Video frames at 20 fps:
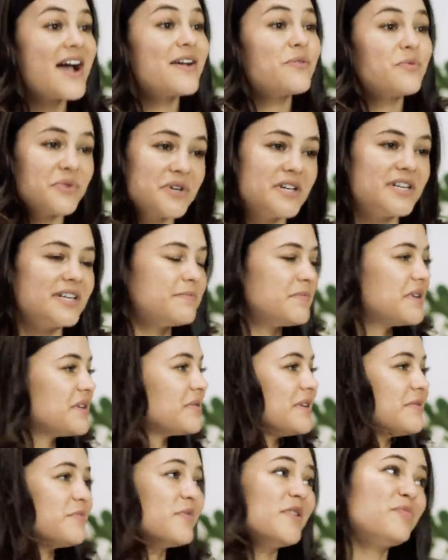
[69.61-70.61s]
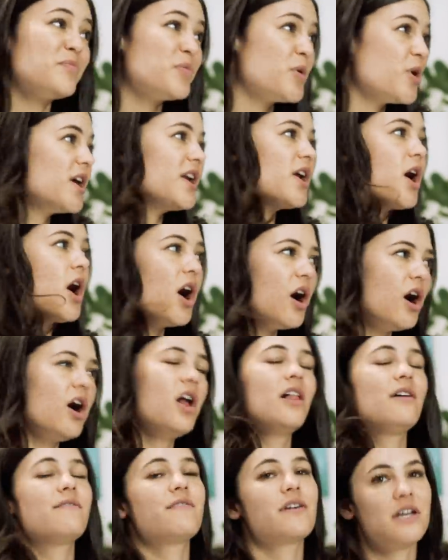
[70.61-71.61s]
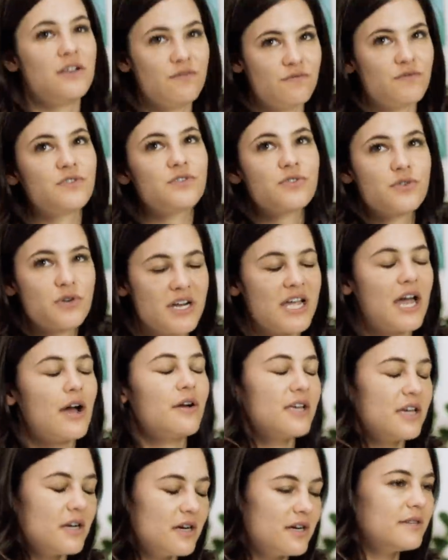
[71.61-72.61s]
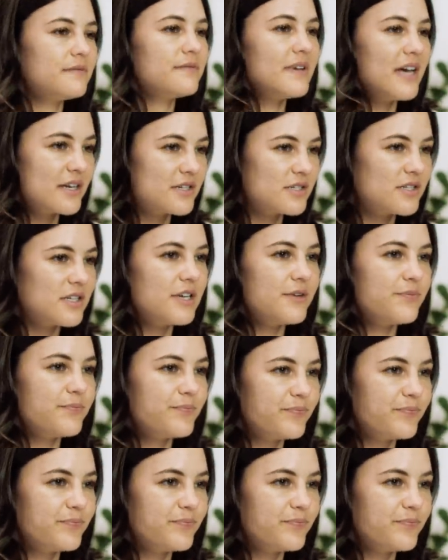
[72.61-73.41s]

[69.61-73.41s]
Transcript: I would, but we've put all of our inventory out here, actually.